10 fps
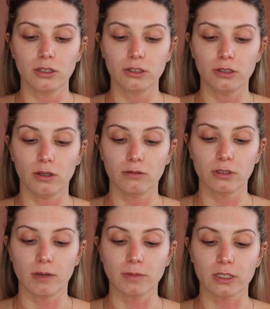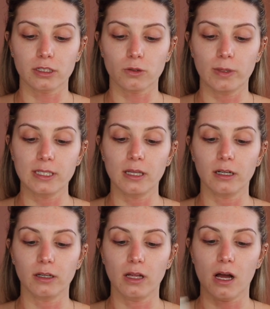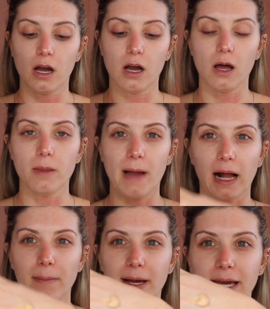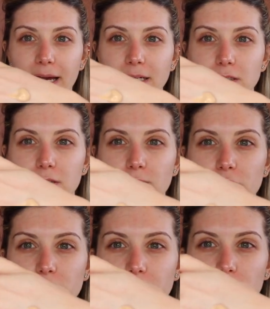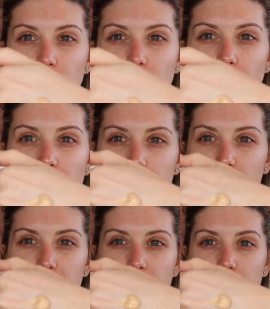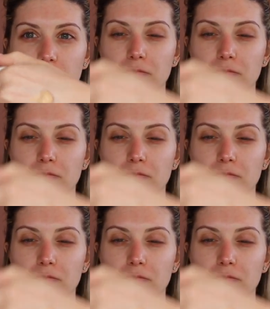So I'm just going to squeeze a little on the back of my hand. You don't need too much.